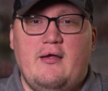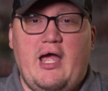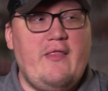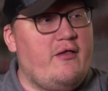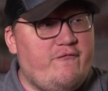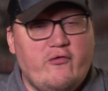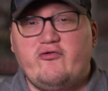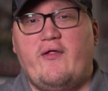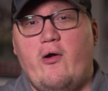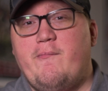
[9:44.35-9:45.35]
And
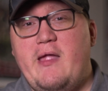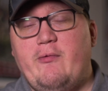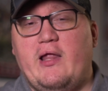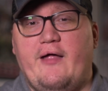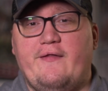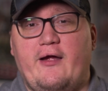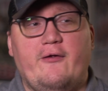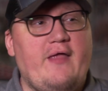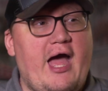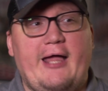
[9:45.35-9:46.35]
unfortunately, there are people out
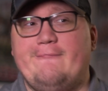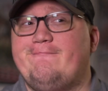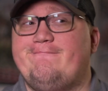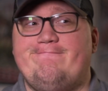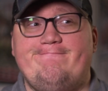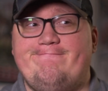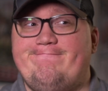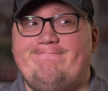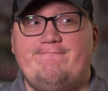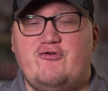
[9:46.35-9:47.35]
there that
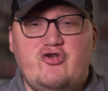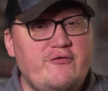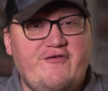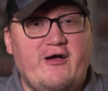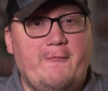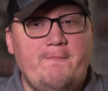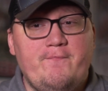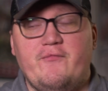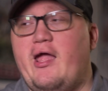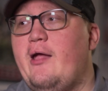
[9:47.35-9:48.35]
shoot film
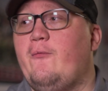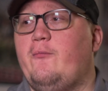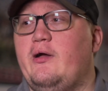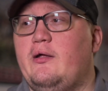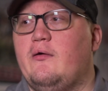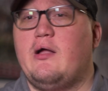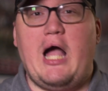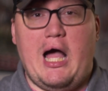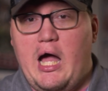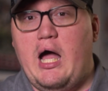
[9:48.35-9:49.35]
and will
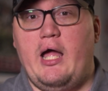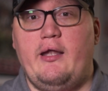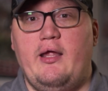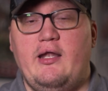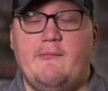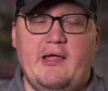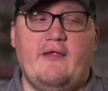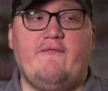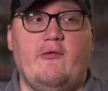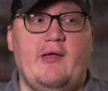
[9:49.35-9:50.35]
con
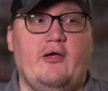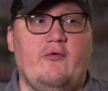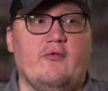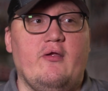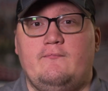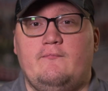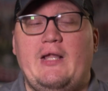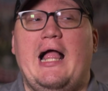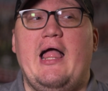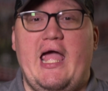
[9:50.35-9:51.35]
independent filmmakers,
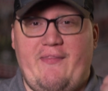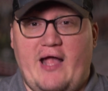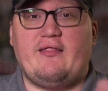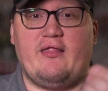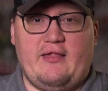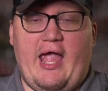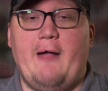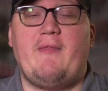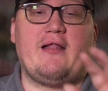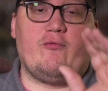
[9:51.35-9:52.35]
and that's a
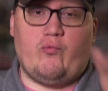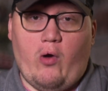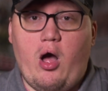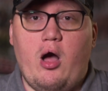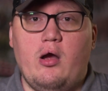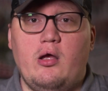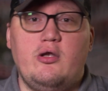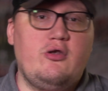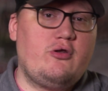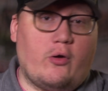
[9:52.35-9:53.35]
scam. That's
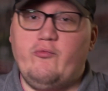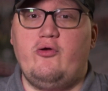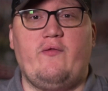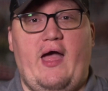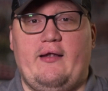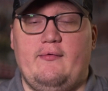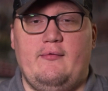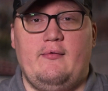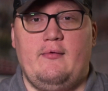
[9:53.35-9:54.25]
wrong. Don't do that.